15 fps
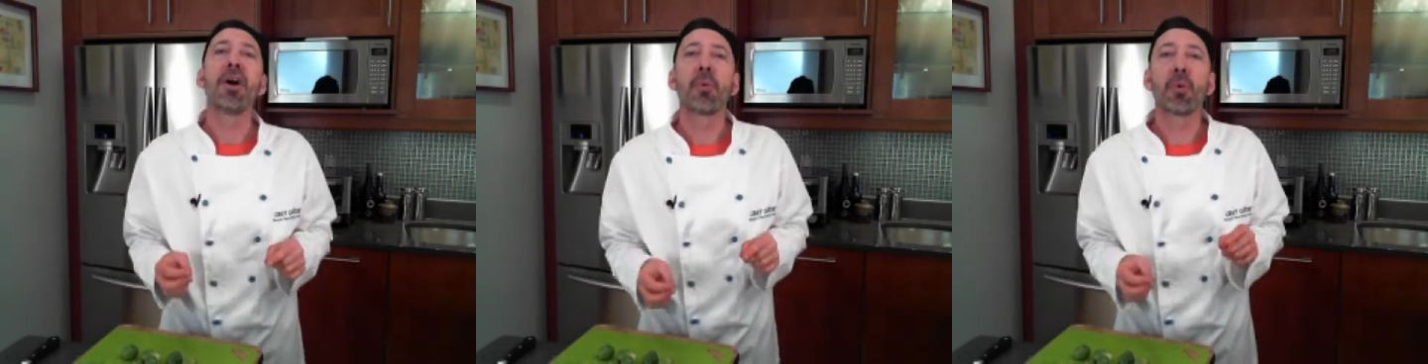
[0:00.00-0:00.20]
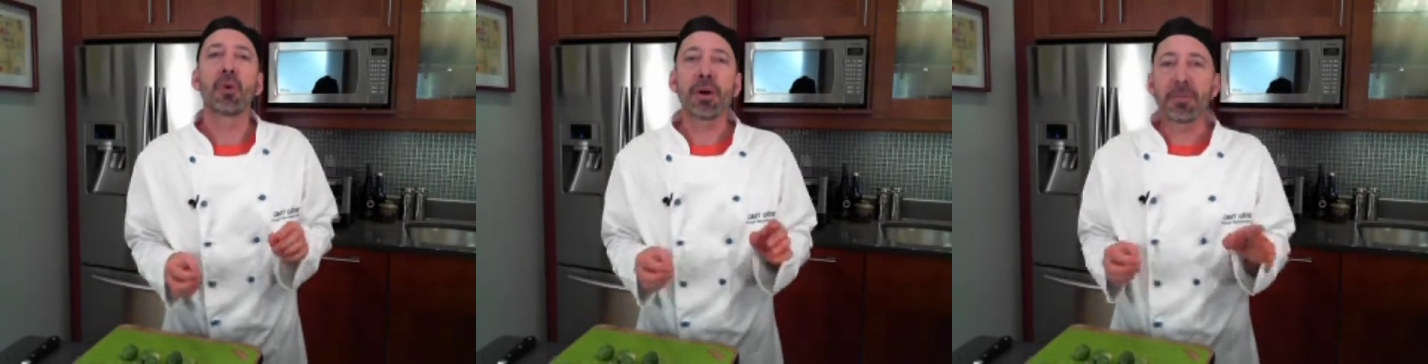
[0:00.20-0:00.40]

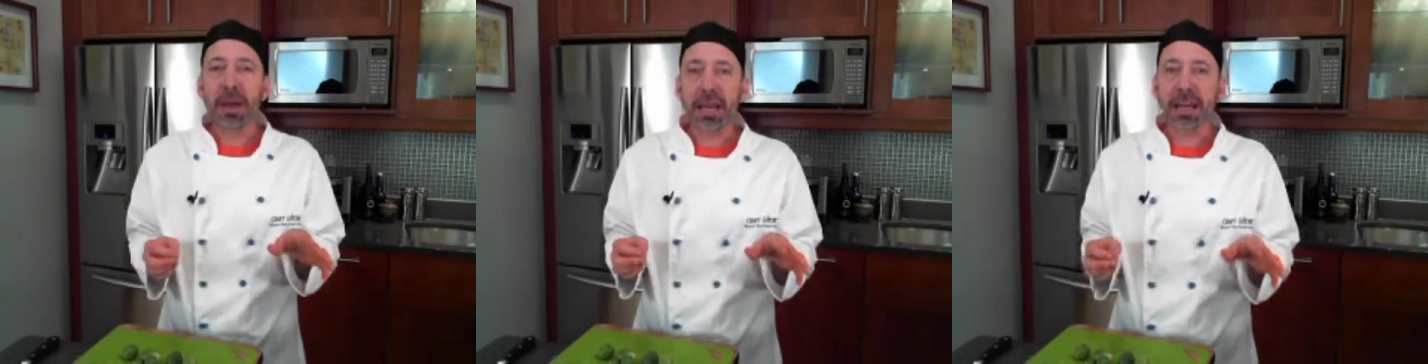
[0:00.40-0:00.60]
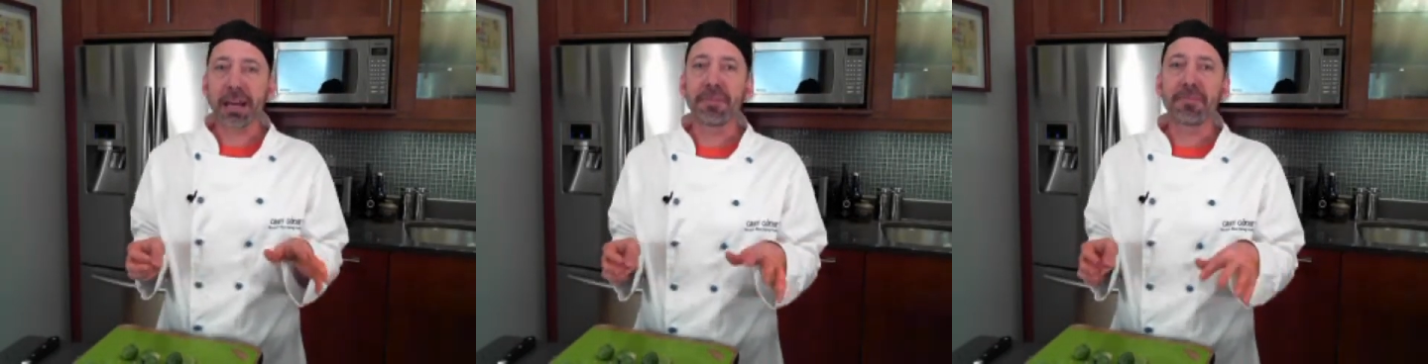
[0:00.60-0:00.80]
We're going to
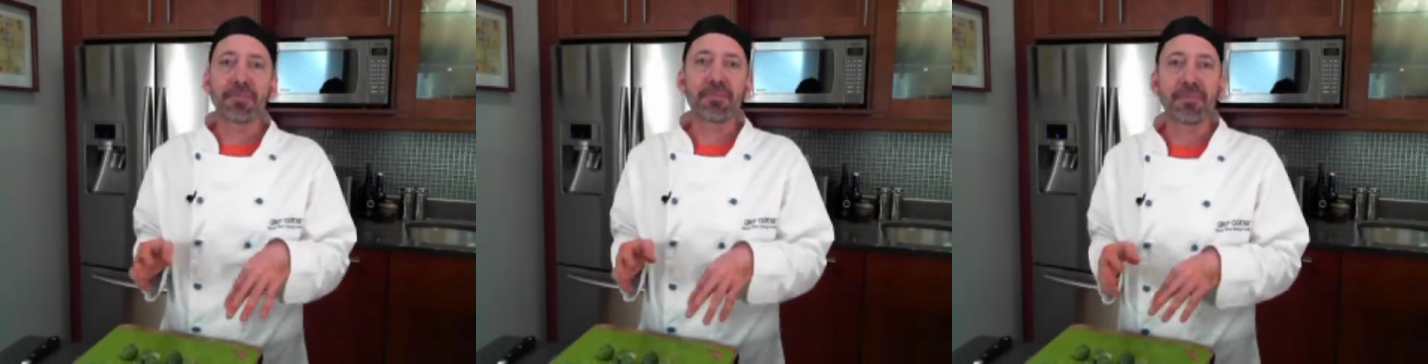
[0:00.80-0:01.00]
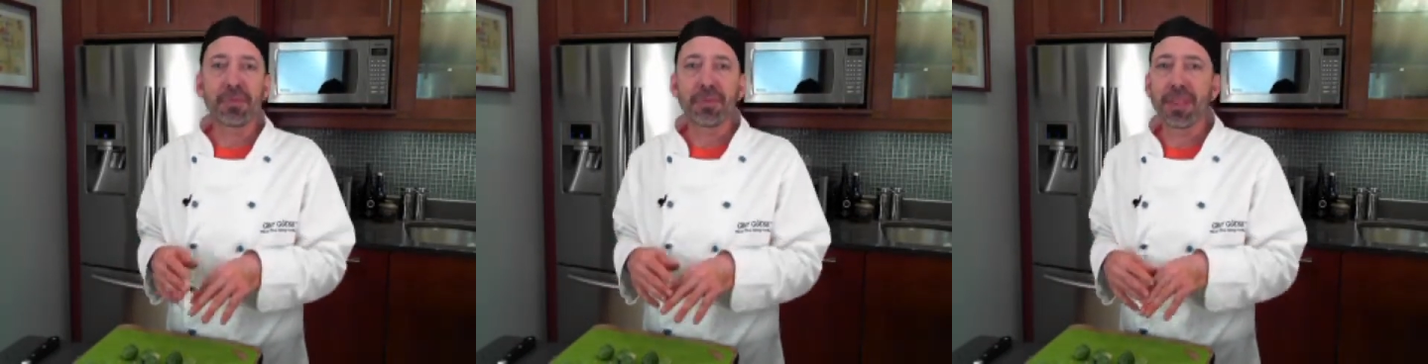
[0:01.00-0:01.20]
make them
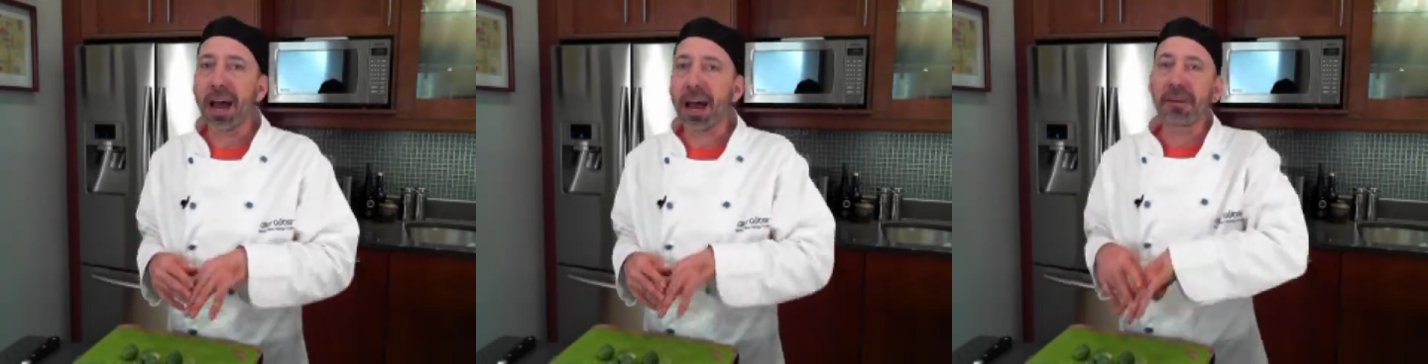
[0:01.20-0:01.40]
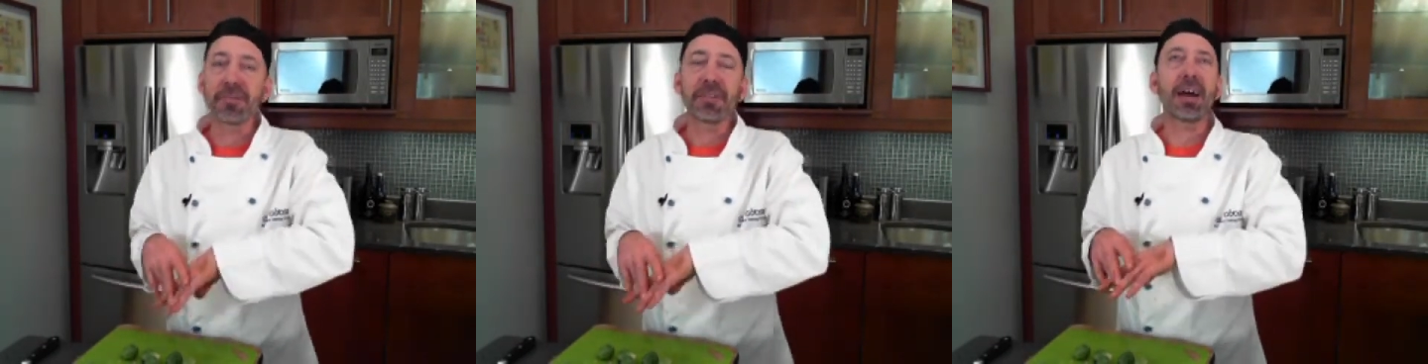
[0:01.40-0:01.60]

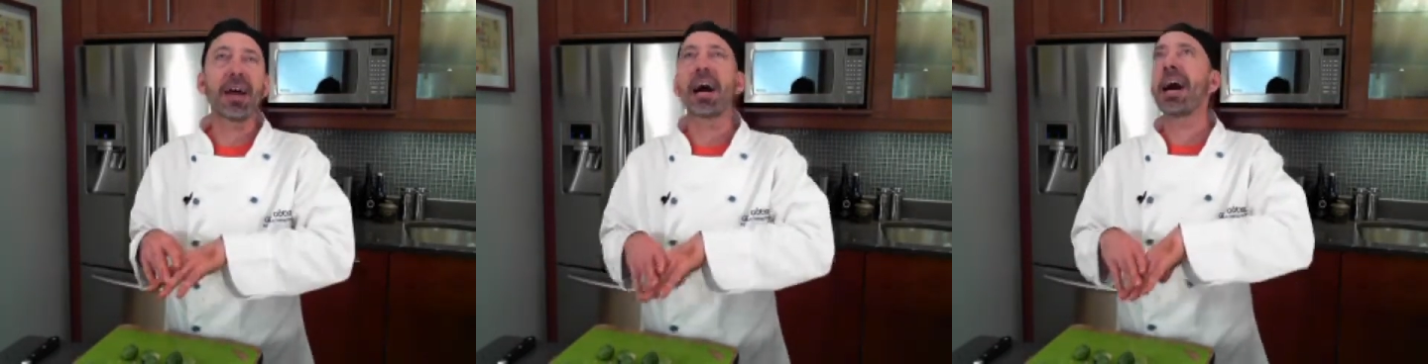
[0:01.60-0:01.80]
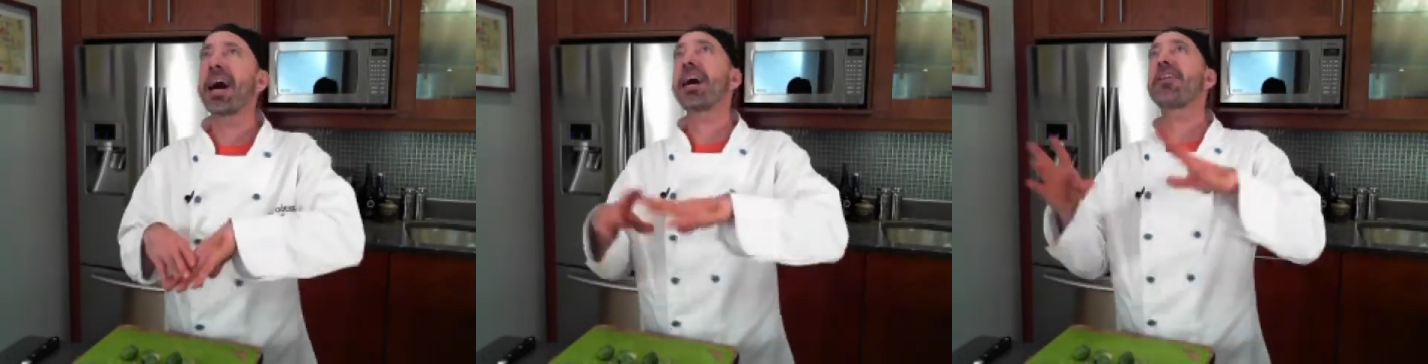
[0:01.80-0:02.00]
out of the
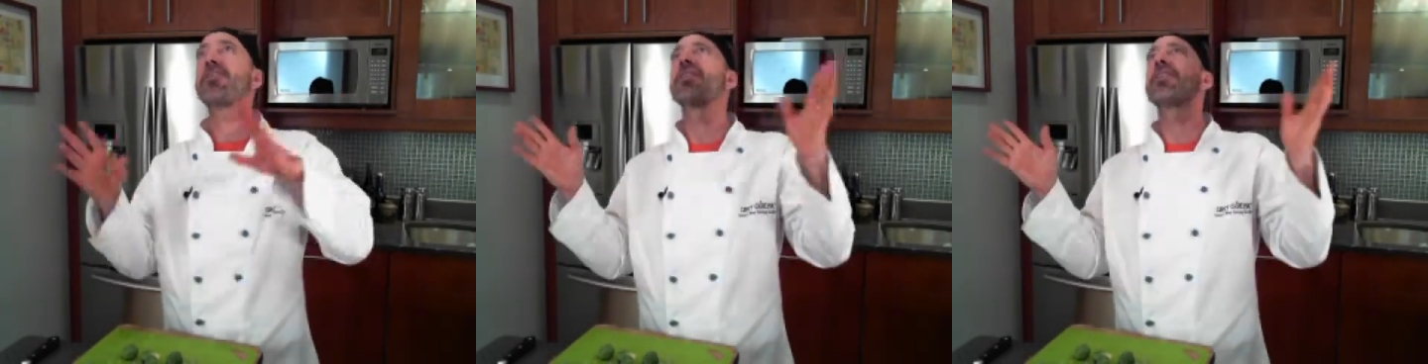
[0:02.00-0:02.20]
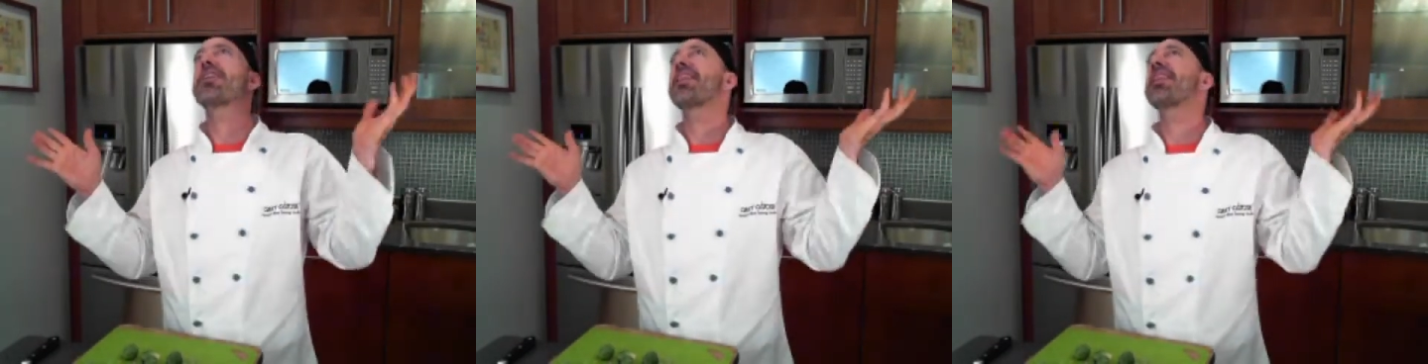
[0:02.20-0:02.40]

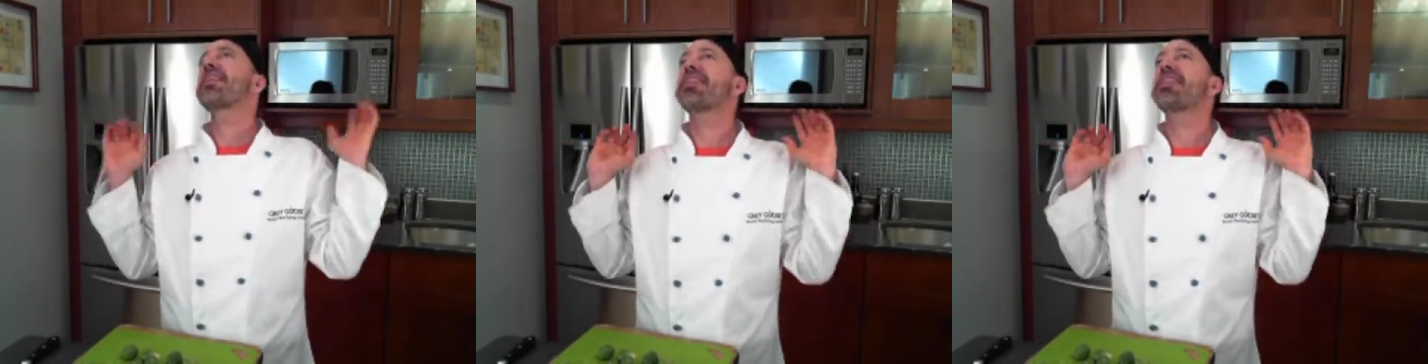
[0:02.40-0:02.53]
hundreds and